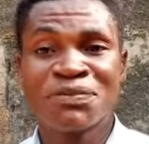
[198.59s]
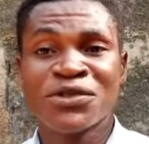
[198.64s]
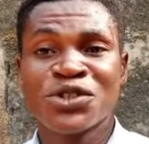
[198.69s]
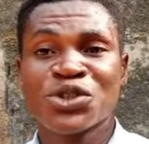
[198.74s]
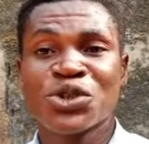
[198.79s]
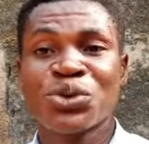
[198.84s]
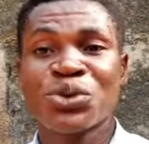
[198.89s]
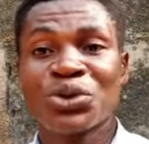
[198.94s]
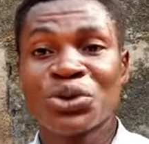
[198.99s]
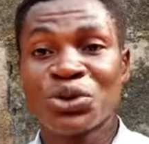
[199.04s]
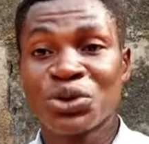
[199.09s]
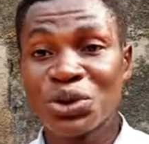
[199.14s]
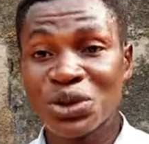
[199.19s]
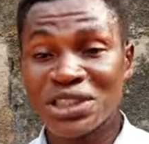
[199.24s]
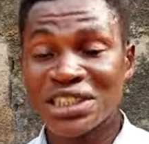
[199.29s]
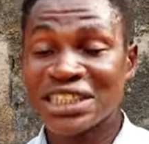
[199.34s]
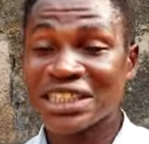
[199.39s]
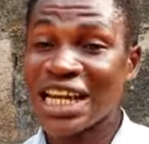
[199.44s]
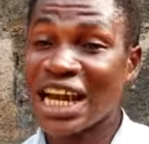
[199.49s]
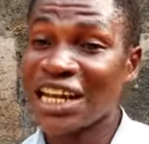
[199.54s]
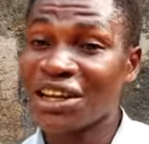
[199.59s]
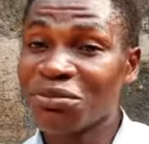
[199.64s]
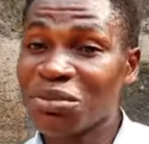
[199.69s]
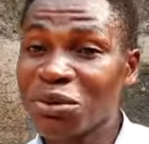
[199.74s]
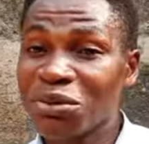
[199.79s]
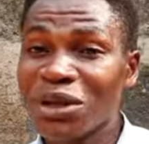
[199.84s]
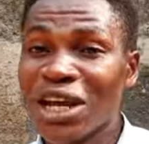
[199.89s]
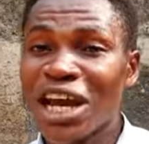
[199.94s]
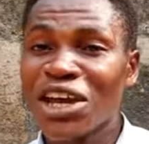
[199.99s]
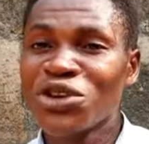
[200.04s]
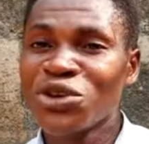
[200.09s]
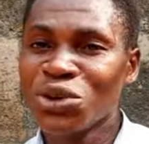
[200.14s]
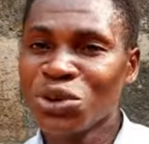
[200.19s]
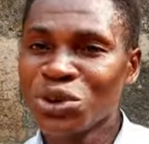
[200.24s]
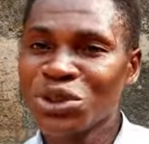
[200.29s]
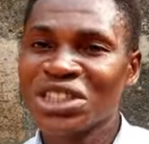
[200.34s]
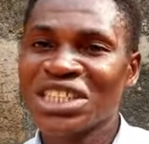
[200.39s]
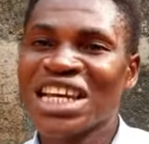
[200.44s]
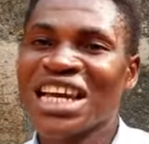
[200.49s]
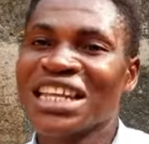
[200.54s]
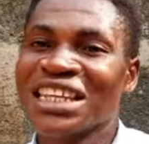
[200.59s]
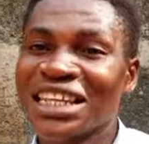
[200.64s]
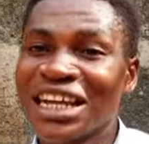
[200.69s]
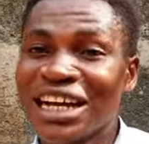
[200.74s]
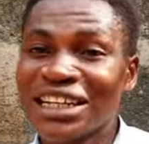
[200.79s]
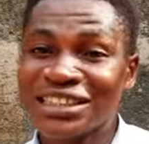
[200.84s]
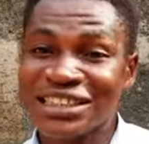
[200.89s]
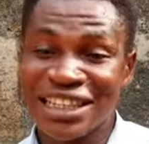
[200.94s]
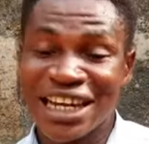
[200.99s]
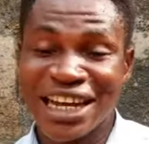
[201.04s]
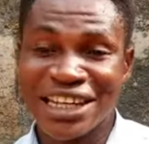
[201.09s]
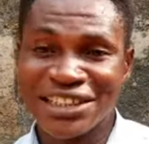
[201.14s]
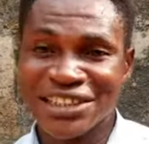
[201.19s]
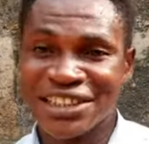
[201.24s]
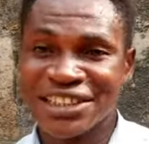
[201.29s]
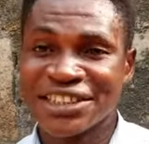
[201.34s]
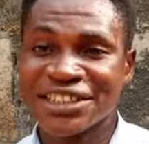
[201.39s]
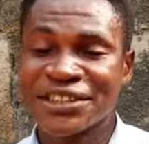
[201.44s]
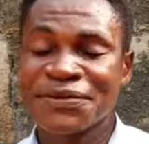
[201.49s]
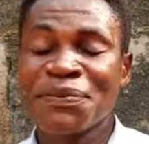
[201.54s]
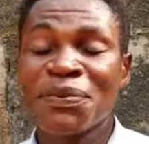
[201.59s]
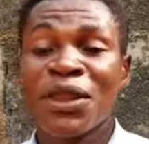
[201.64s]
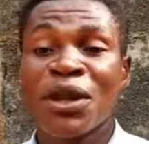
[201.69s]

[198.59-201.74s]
So those are the people that use that sizes.